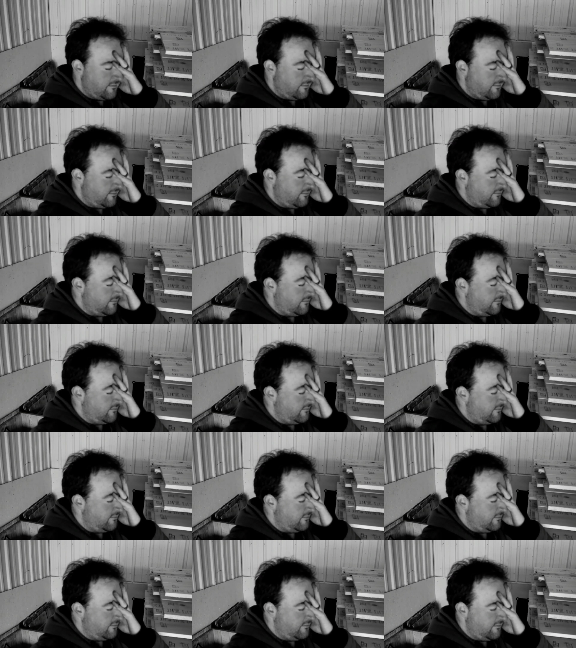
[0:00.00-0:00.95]

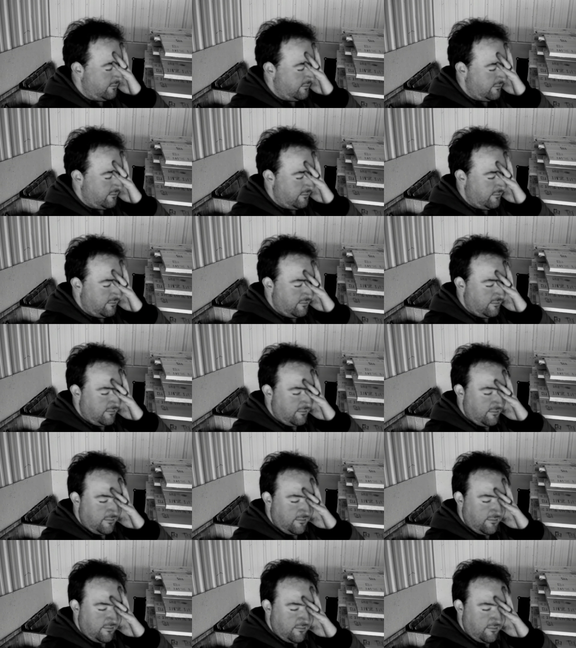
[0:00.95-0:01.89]

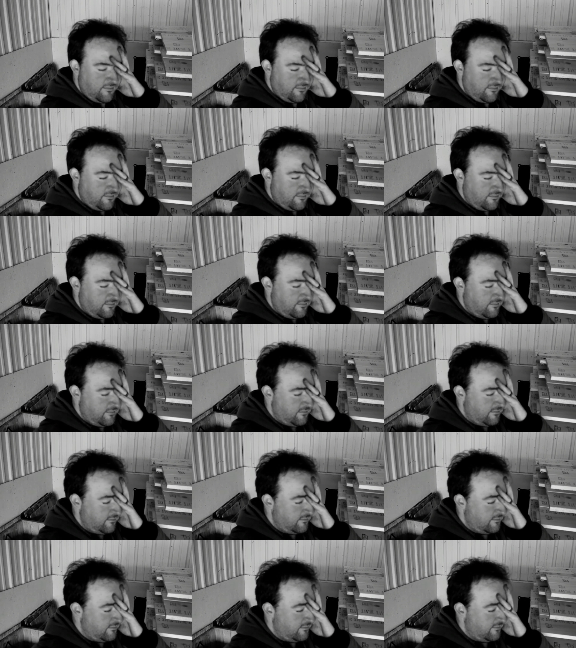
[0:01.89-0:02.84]

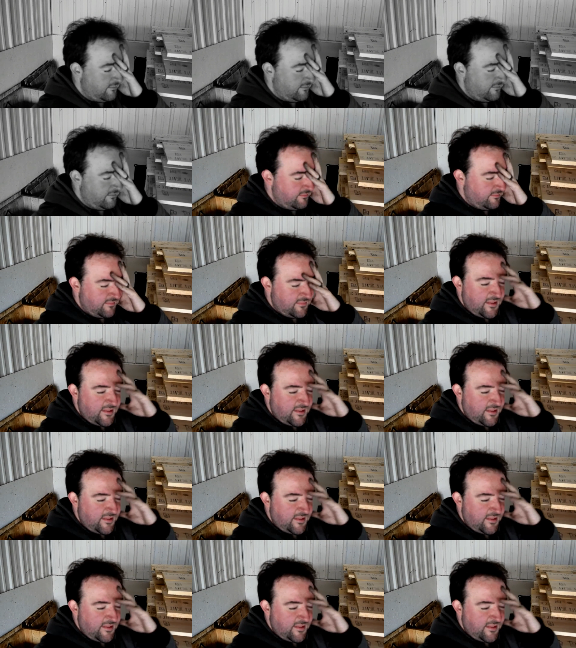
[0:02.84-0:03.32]
Nobody speaks.